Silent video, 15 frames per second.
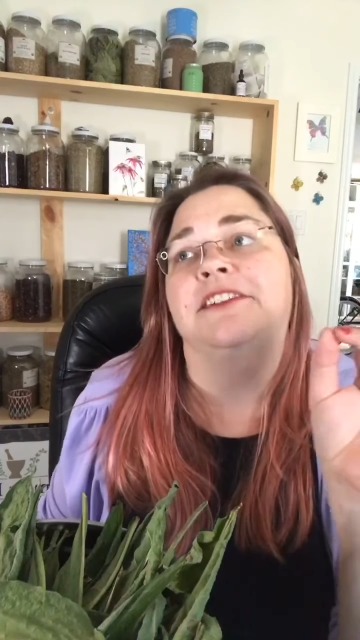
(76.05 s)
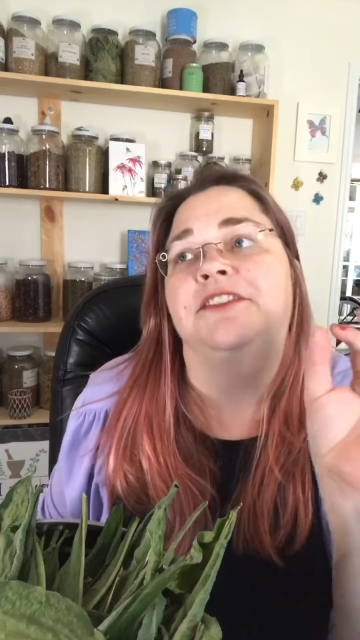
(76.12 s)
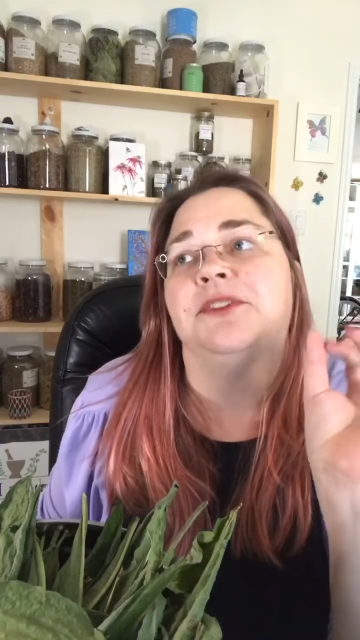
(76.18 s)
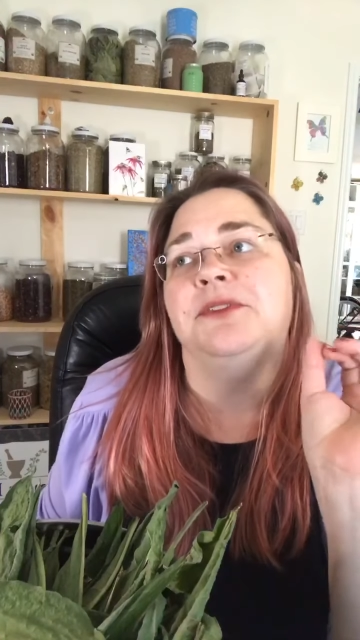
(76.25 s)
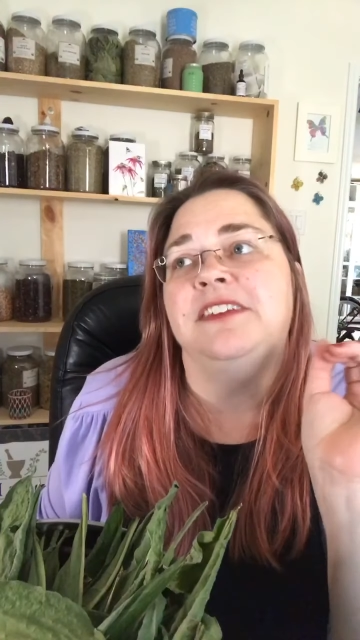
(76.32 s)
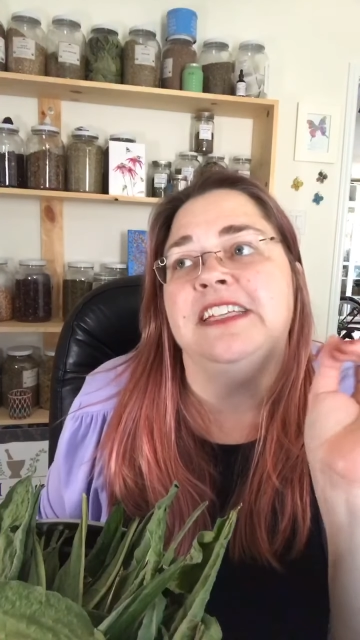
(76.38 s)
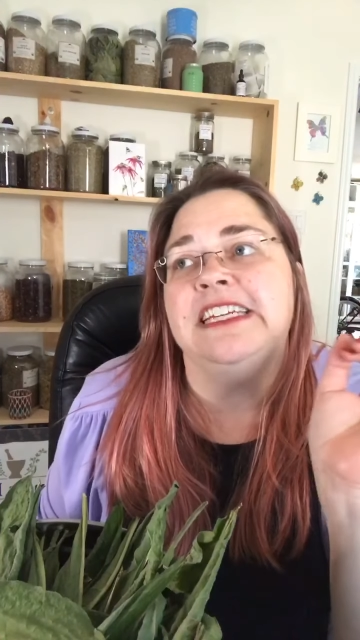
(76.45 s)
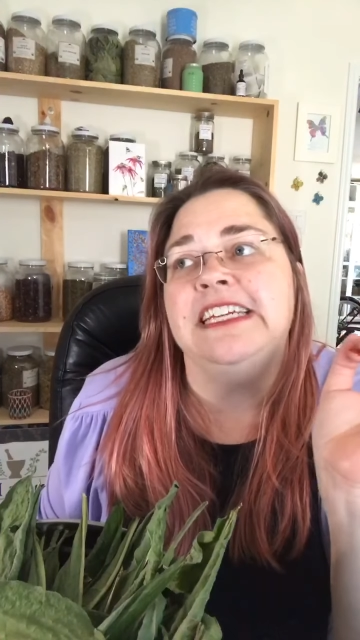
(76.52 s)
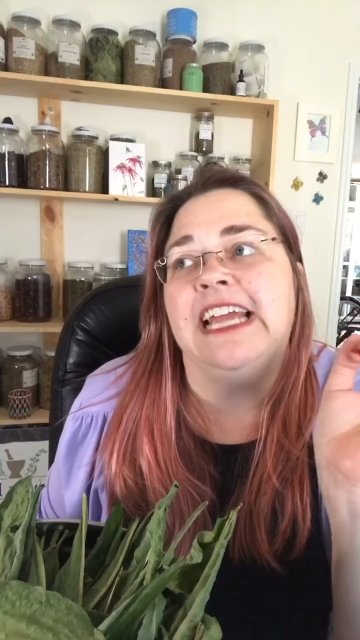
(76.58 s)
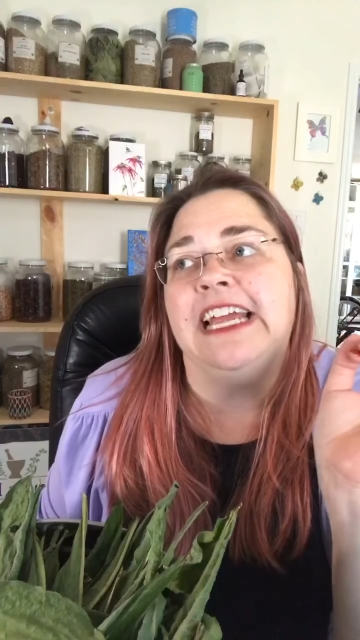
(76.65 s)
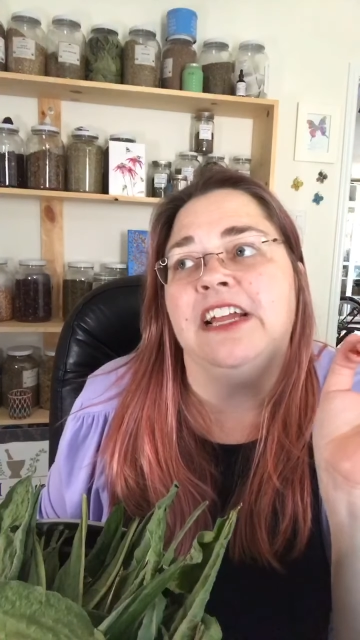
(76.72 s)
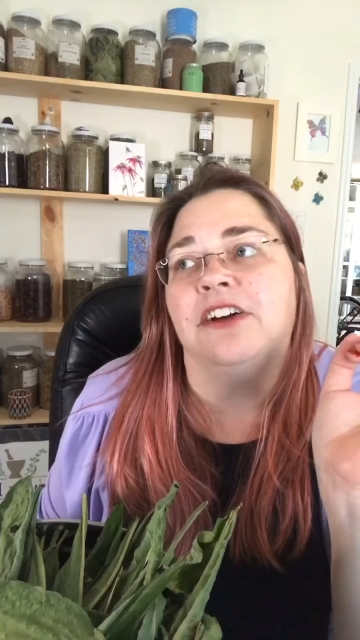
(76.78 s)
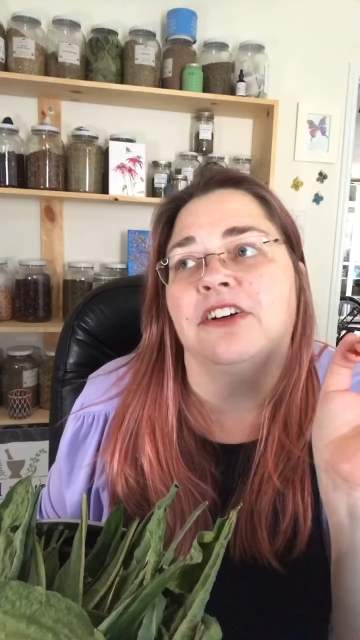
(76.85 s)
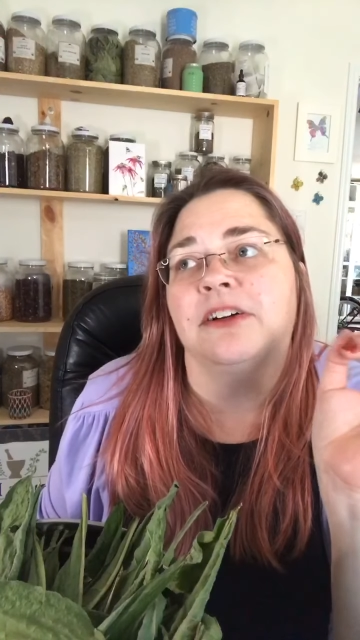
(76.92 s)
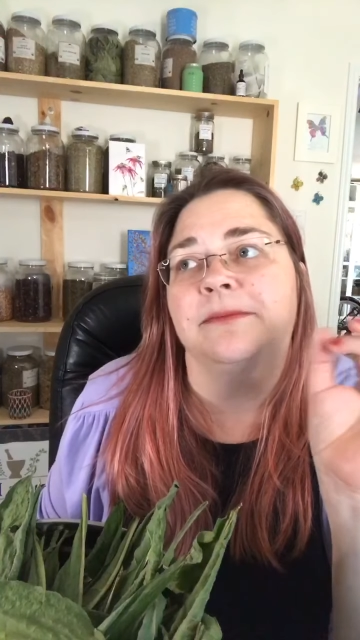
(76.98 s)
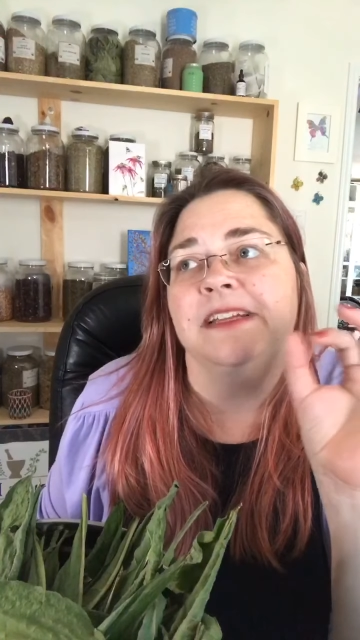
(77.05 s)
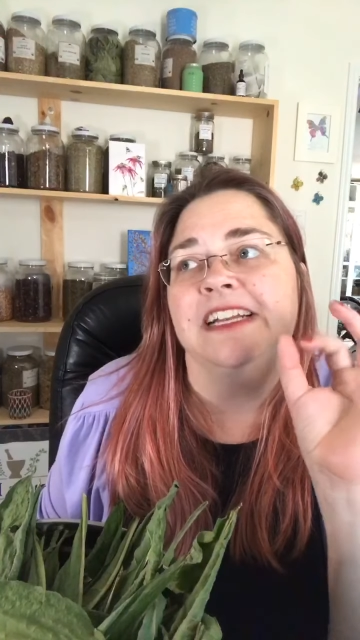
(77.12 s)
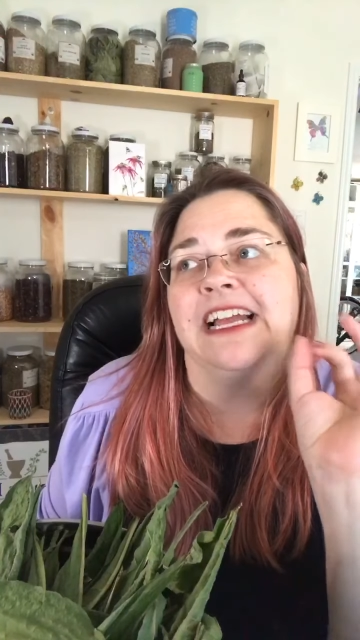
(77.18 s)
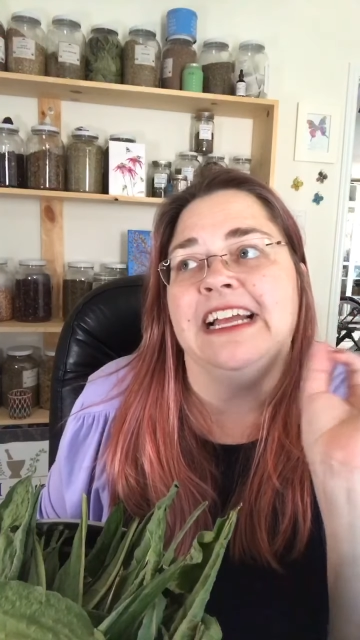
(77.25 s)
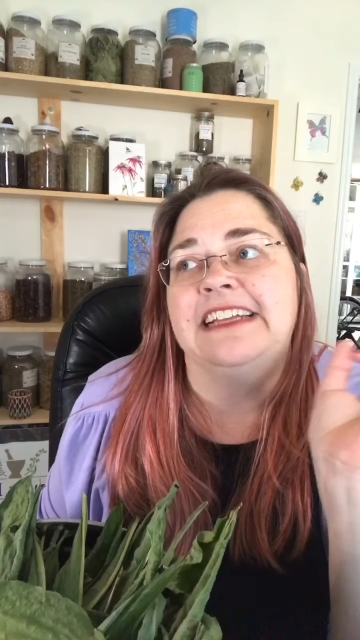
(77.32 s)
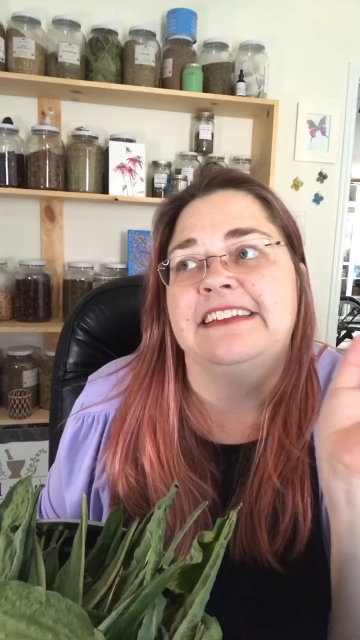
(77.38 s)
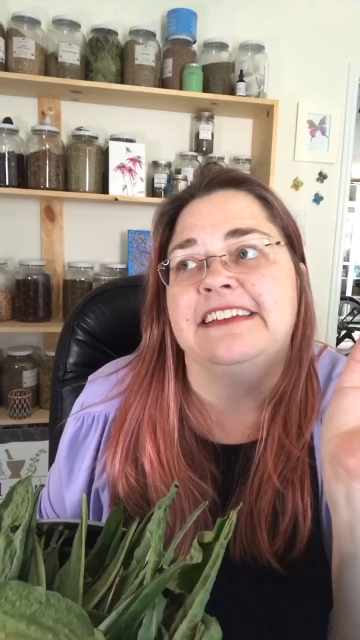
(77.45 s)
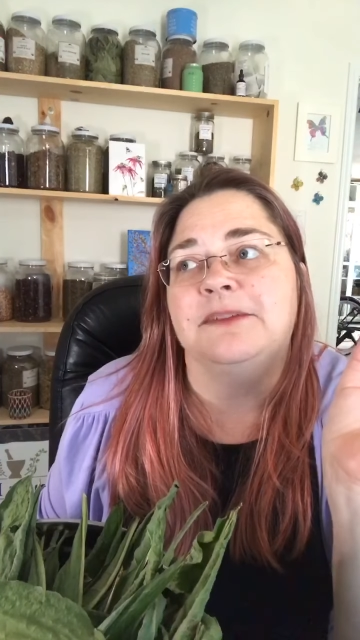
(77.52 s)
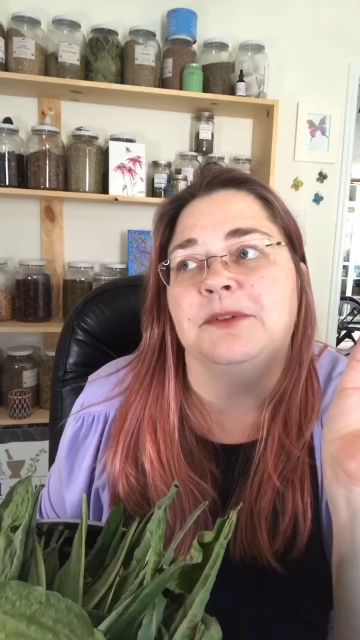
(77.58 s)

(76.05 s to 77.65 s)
if you see a herb that has